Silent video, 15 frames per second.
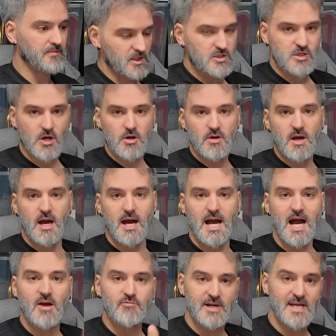So
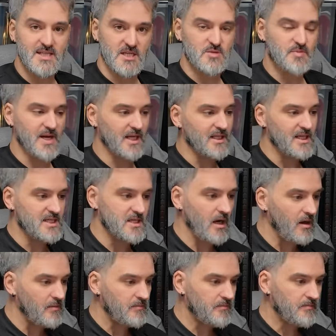Aries has picked this
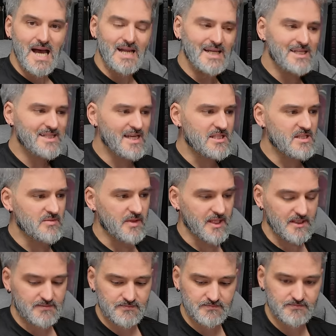up and he said to
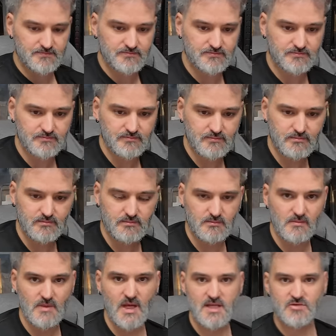me,
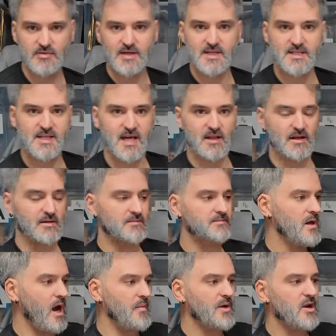let's read it together.
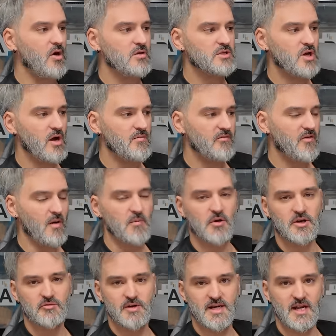I'm not
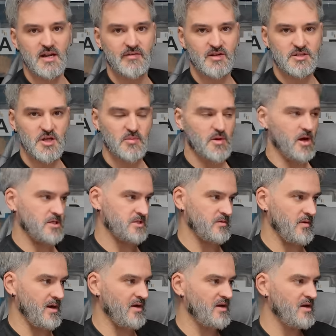going to read anything too
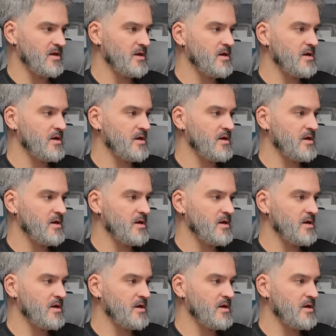personal out.